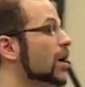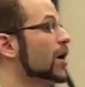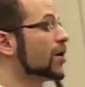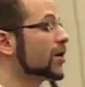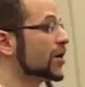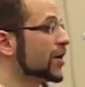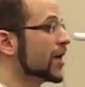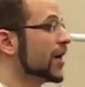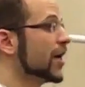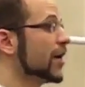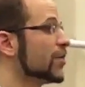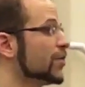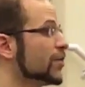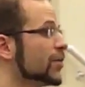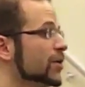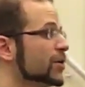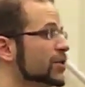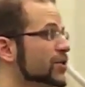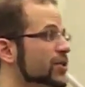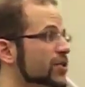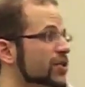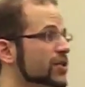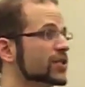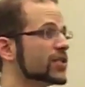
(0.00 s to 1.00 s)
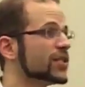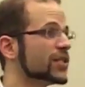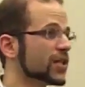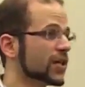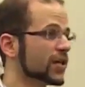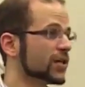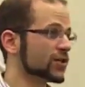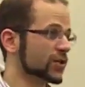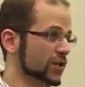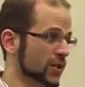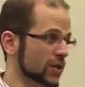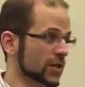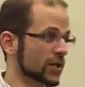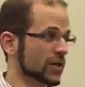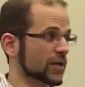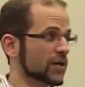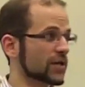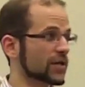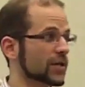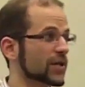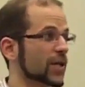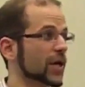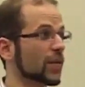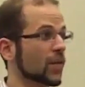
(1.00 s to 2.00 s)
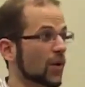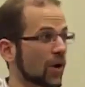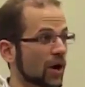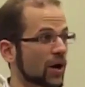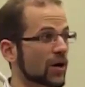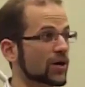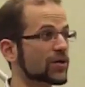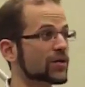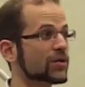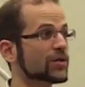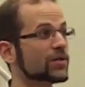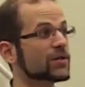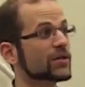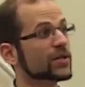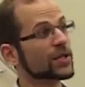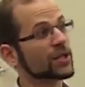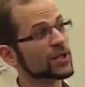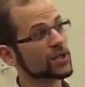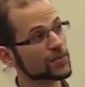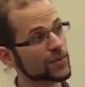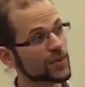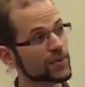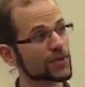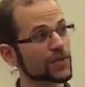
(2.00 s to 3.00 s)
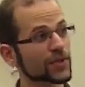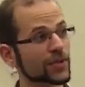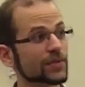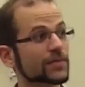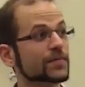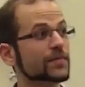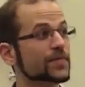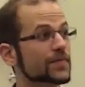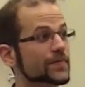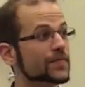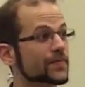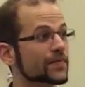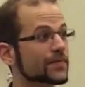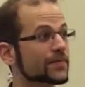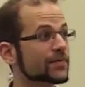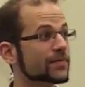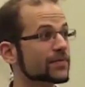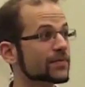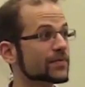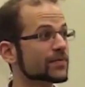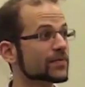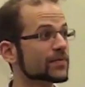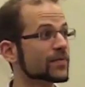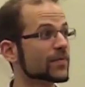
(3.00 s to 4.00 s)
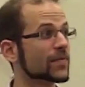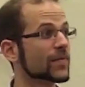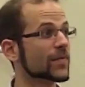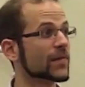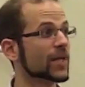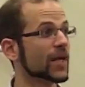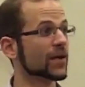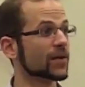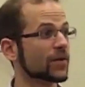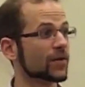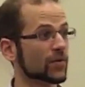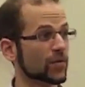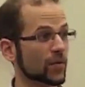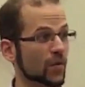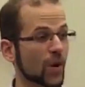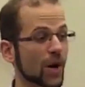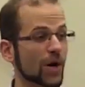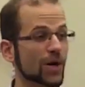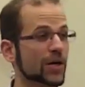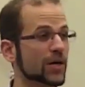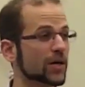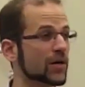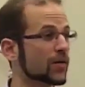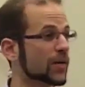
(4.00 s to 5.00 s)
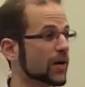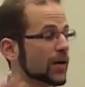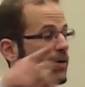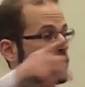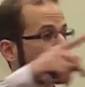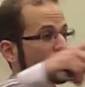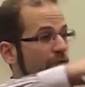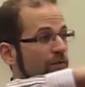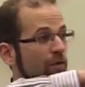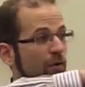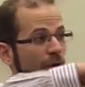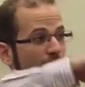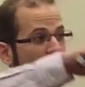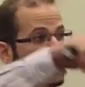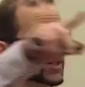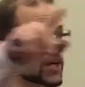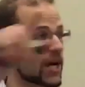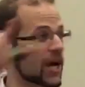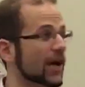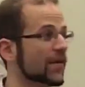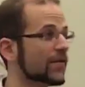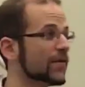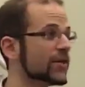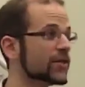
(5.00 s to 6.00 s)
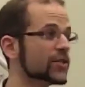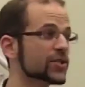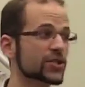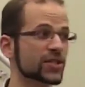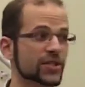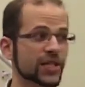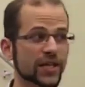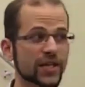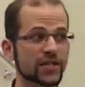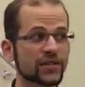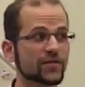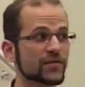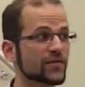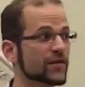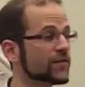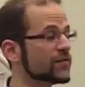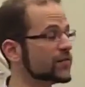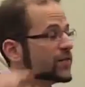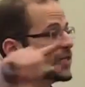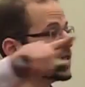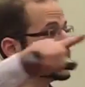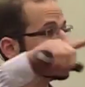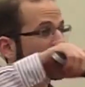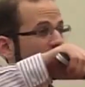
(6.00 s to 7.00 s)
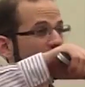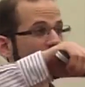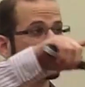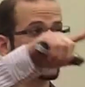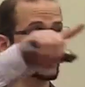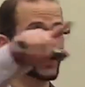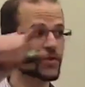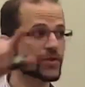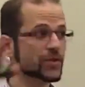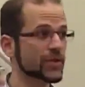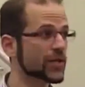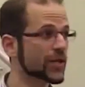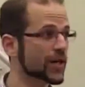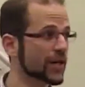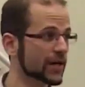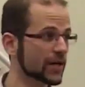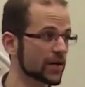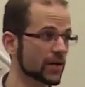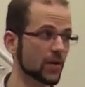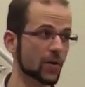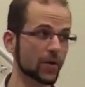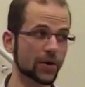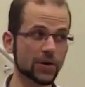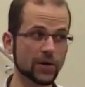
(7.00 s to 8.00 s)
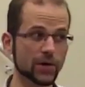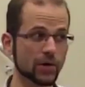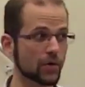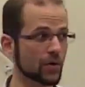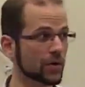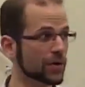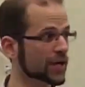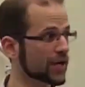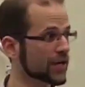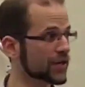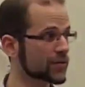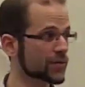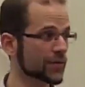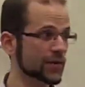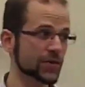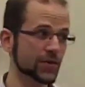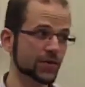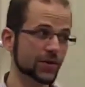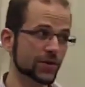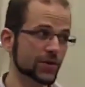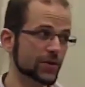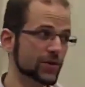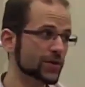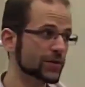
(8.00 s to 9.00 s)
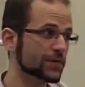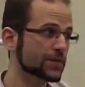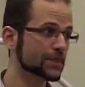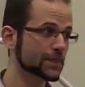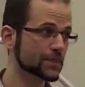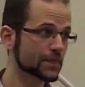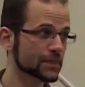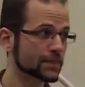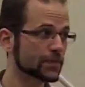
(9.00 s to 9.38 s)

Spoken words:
Hunter-gatherers did not jog. They walked and they sprinted. They're walking around to forage, average 10, 15 kilometers a day, according to Cordain's research.